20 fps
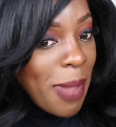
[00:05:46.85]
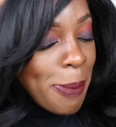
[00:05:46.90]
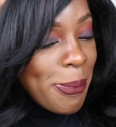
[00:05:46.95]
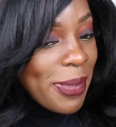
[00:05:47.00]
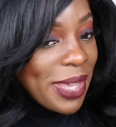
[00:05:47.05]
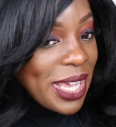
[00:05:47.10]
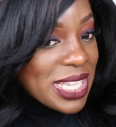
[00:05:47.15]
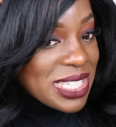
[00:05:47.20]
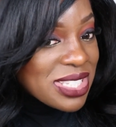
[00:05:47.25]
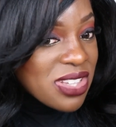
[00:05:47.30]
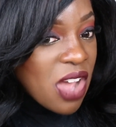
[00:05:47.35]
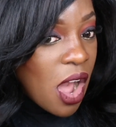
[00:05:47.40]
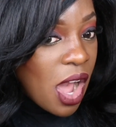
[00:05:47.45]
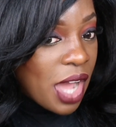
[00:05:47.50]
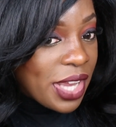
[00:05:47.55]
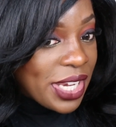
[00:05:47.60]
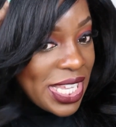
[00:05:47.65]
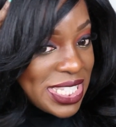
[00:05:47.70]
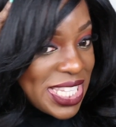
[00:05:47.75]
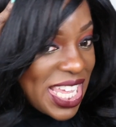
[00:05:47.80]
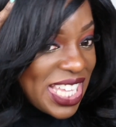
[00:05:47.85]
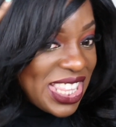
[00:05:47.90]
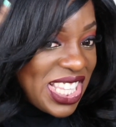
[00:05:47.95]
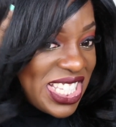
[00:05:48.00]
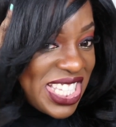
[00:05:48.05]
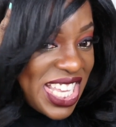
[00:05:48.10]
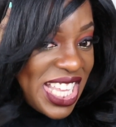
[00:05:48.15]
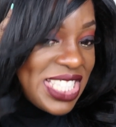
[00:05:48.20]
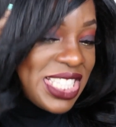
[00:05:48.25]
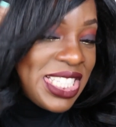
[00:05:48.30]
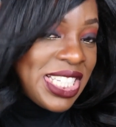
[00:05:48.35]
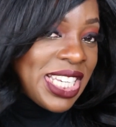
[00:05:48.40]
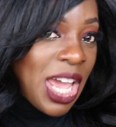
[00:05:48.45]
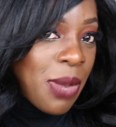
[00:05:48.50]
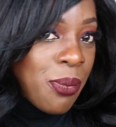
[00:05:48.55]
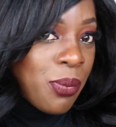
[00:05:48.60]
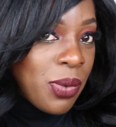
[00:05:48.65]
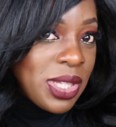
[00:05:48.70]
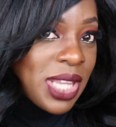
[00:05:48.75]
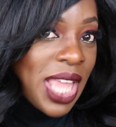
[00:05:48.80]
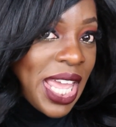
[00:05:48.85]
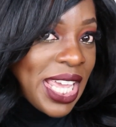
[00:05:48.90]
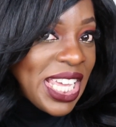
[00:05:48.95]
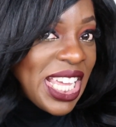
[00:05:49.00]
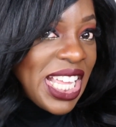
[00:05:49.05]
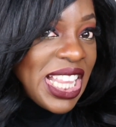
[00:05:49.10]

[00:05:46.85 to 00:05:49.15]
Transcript: My biggest con is like the density. I would like